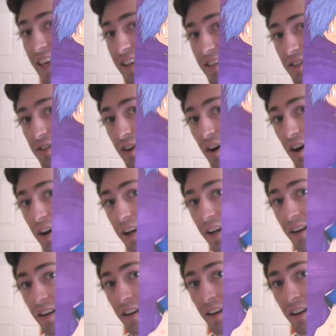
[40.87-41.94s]
this drawing
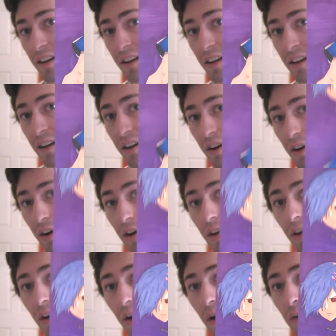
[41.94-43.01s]

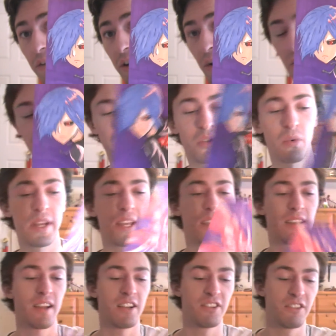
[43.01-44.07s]
over the course of the week.
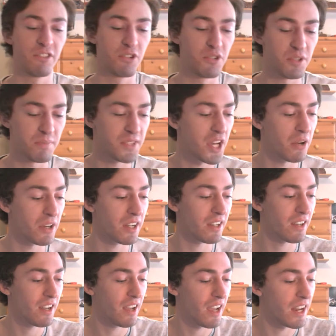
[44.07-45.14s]
I drew some
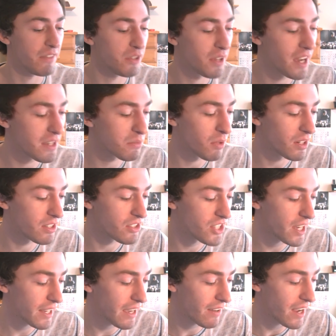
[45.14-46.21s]
Toka, and if you guys want to
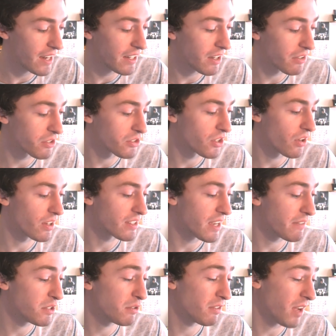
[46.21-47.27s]
check out any other drawings,
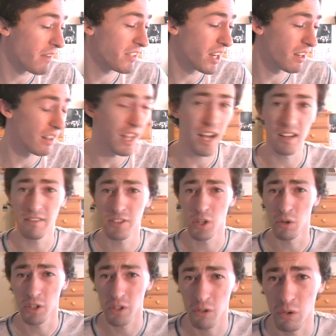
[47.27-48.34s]
I've done a lot of
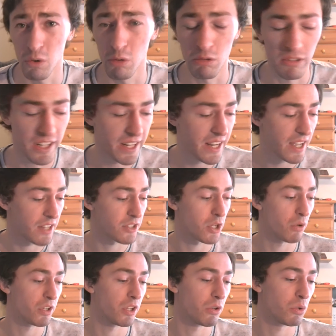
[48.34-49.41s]
Tokyo Ghoulry and
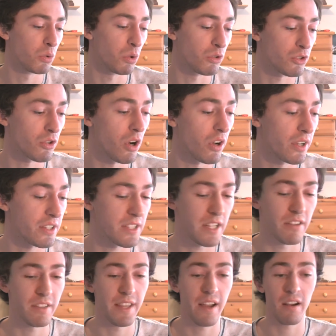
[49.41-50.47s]
Tokyo Ghoul drawings
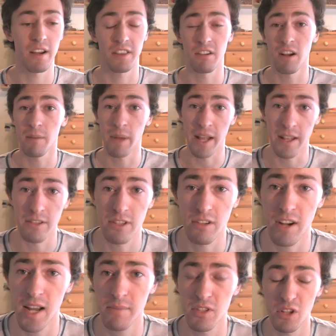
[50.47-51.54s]
here and there, and they're on my
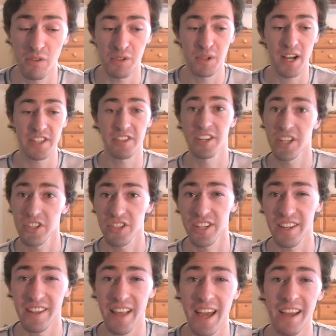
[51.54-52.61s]
Instagram, so if you guys are
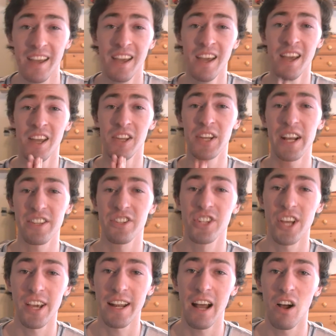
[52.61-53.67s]
interested in that, you guys can
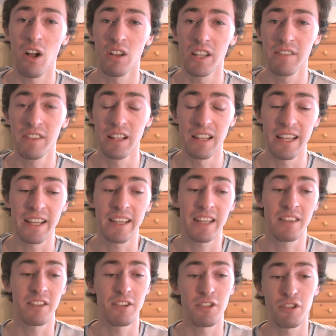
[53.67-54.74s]
check it out. I'll leave the link
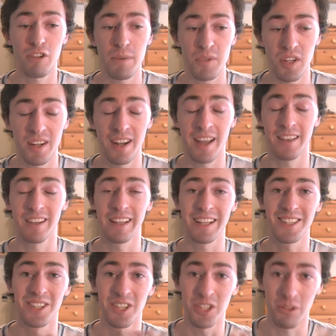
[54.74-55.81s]
in the description, and the link
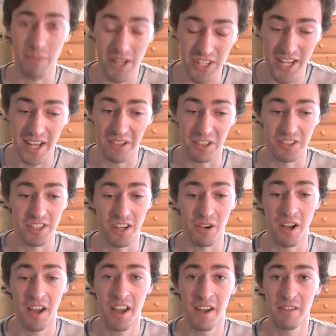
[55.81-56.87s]
is also on my channel, so
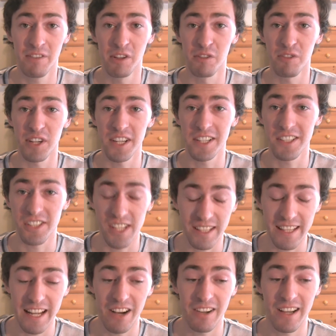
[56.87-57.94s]
feel free to check
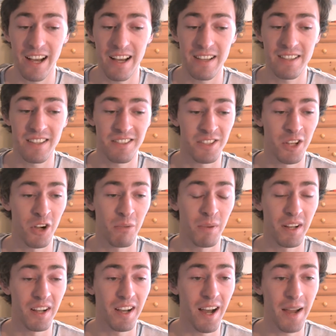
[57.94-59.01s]
that out, guys. So,
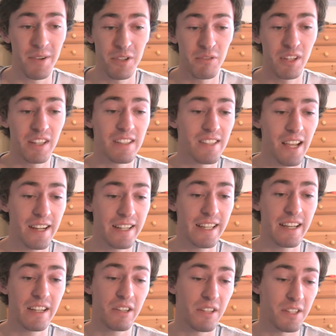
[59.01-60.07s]
but I'm just really excited to
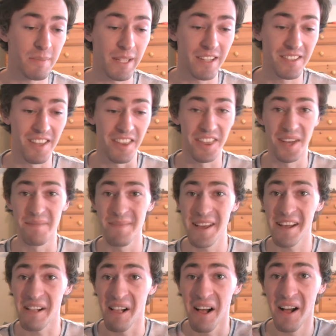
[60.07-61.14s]
get into this, because the
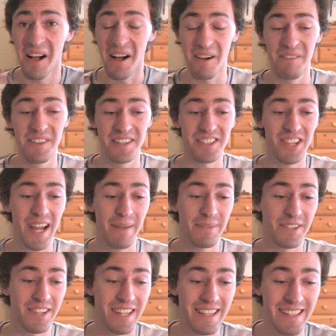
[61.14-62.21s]
thumbnail of this
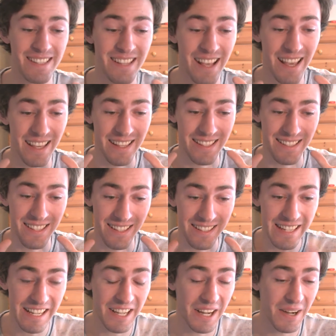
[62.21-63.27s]
chapter is
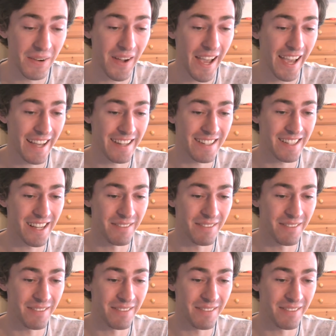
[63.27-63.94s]
Nico, and